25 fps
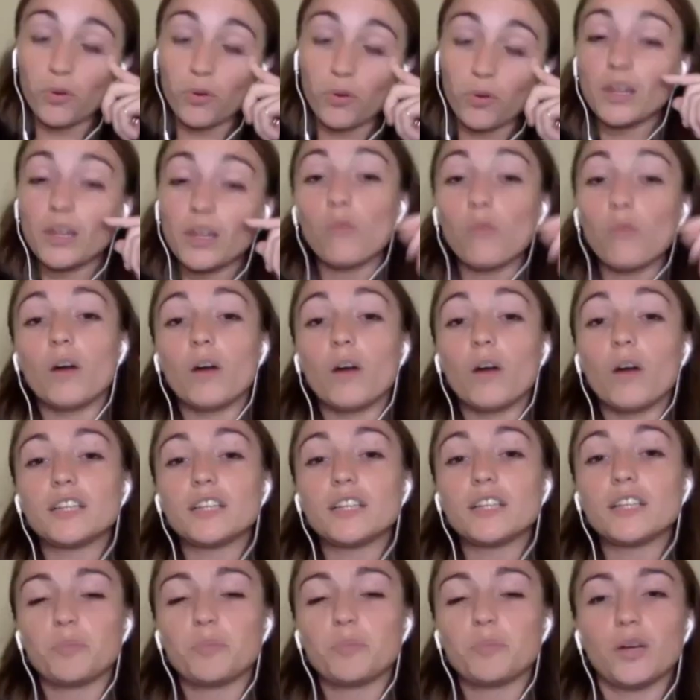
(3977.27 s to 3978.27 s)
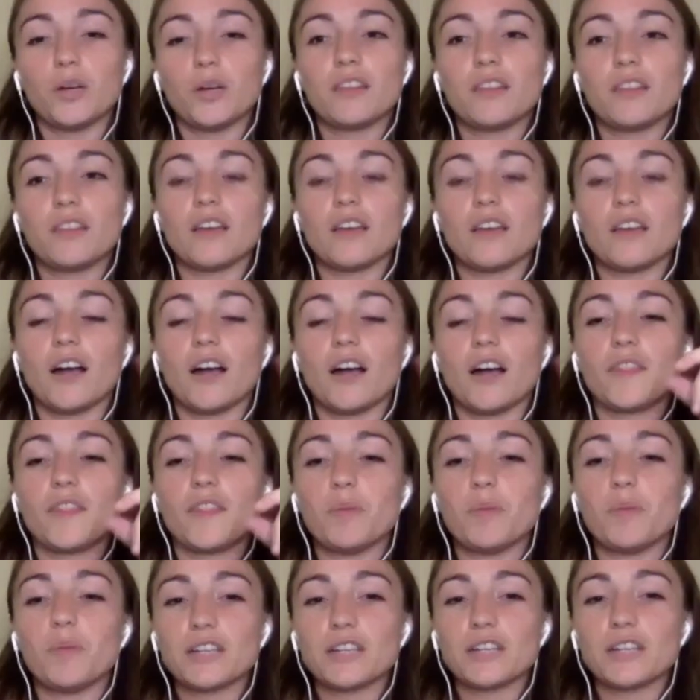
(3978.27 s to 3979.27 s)
like wanting to put the uh, the
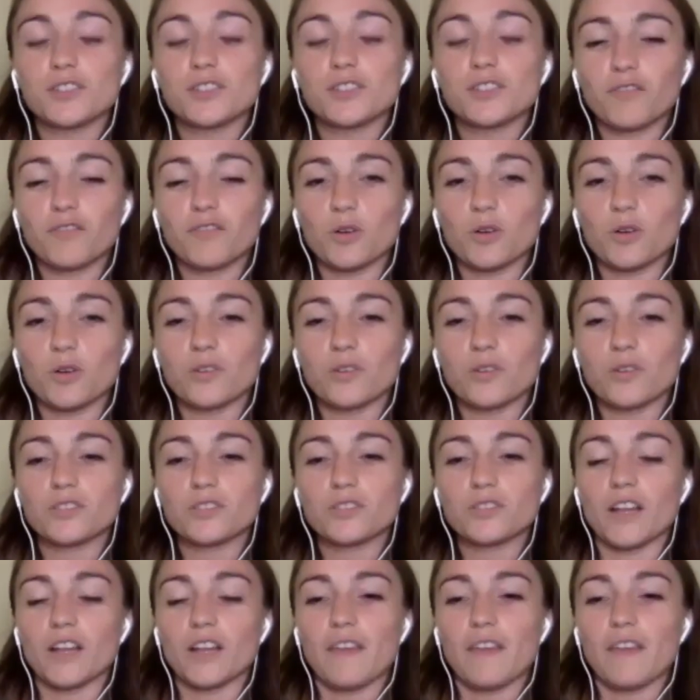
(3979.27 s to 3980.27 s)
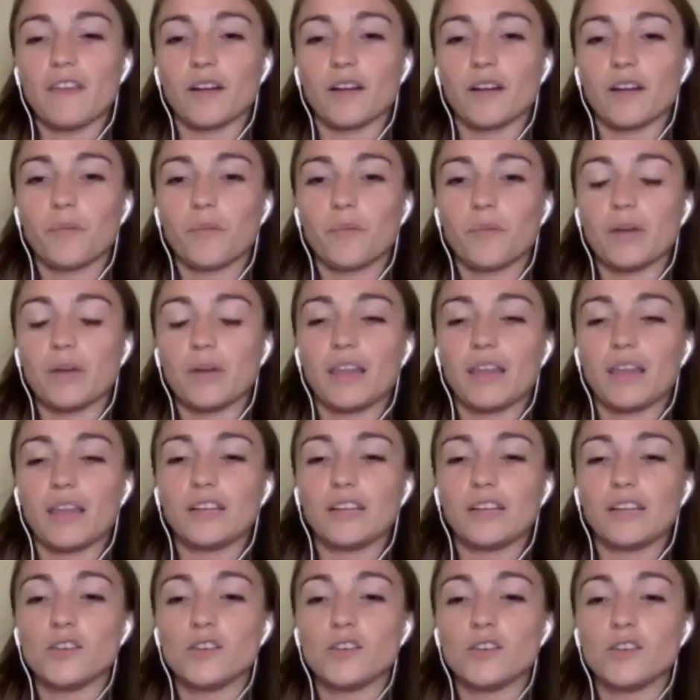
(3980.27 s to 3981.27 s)
pictures of the girls on there, but
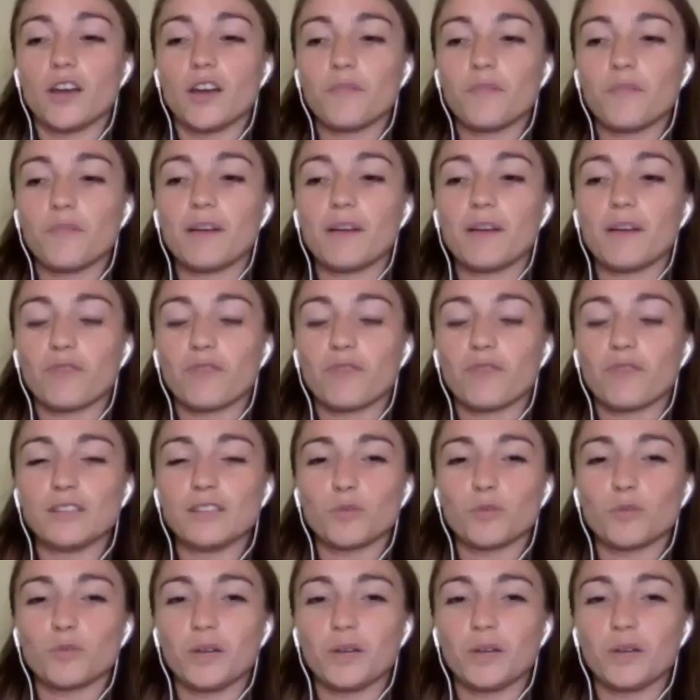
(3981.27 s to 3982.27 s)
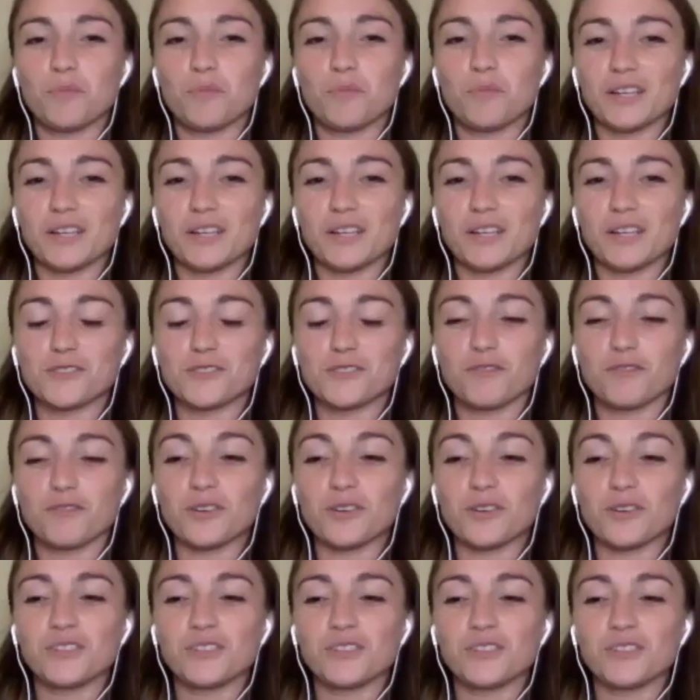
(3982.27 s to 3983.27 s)
like none of my friends were putting pictures of
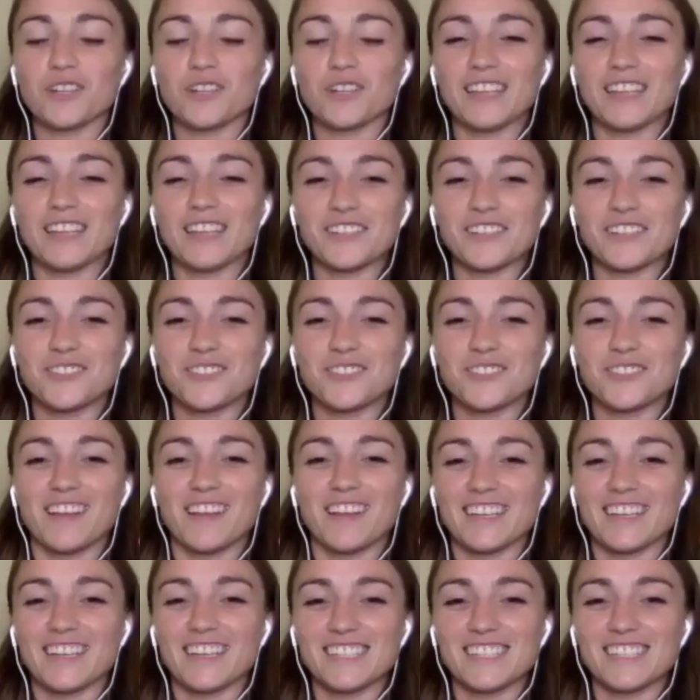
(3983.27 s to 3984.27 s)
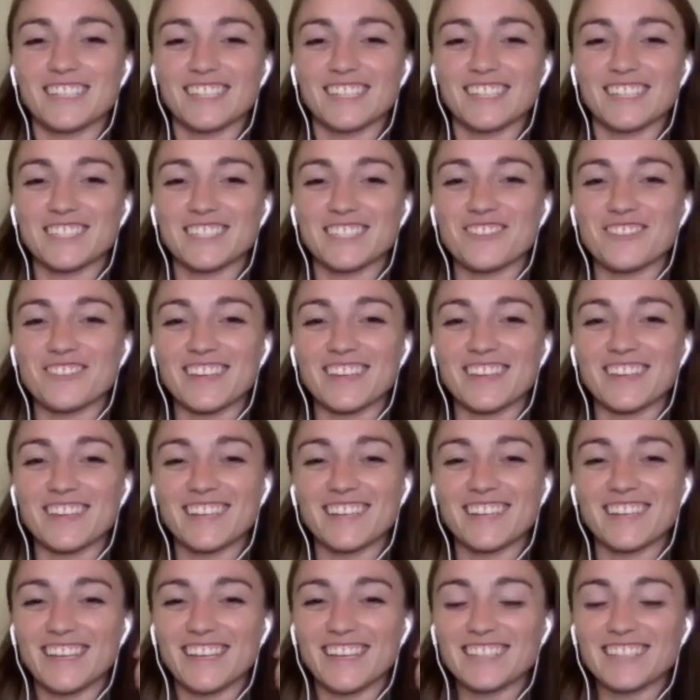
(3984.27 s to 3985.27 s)
girls on there, so I like didn't do it
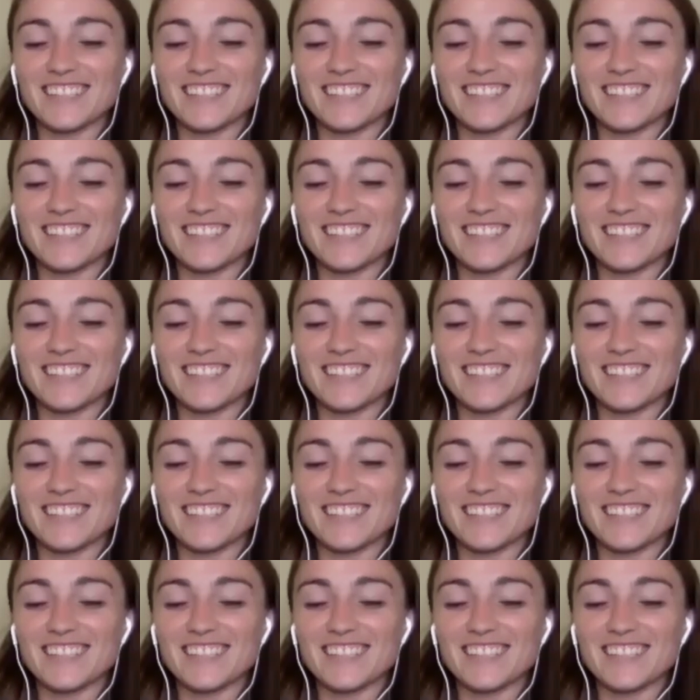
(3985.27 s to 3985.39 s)
because I